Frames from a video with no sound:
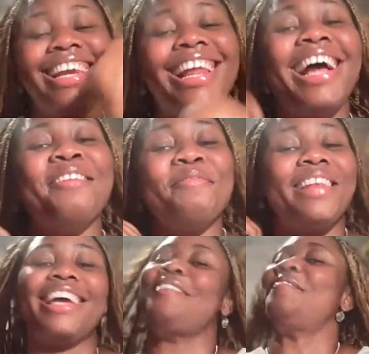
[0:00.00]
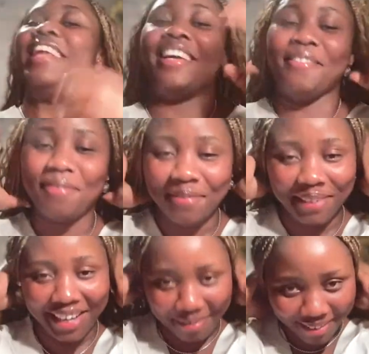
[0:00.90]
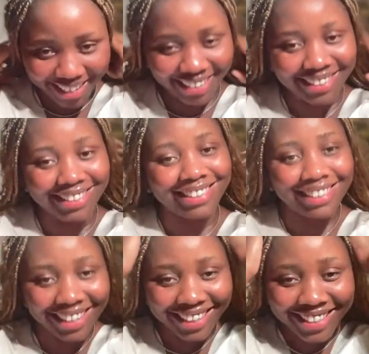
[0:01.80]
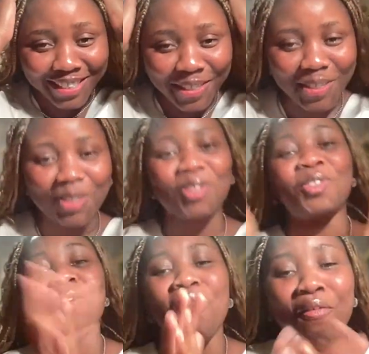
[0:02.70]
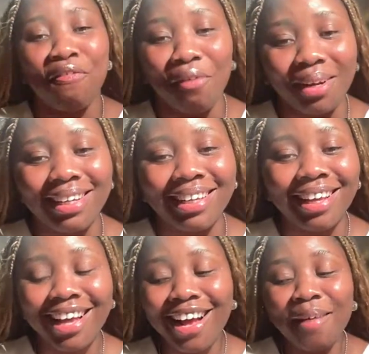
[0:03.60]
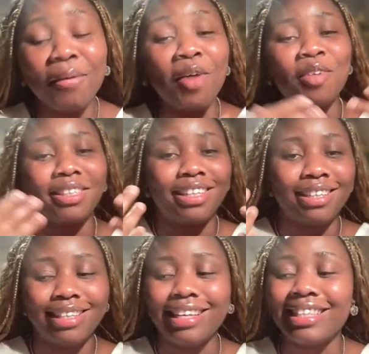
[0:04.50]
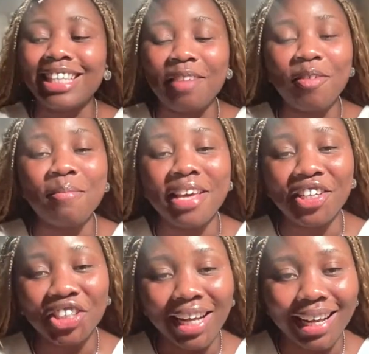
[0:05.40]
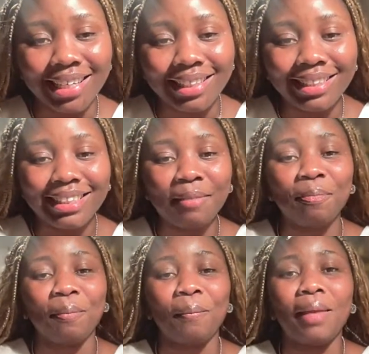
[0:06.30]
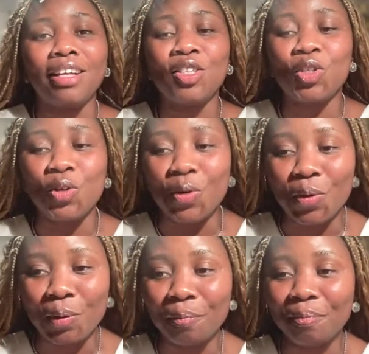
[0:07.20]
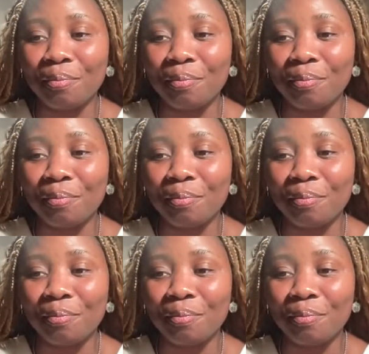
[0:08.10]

Life. I mean, it's so funny, but obviously, it's given me a chance to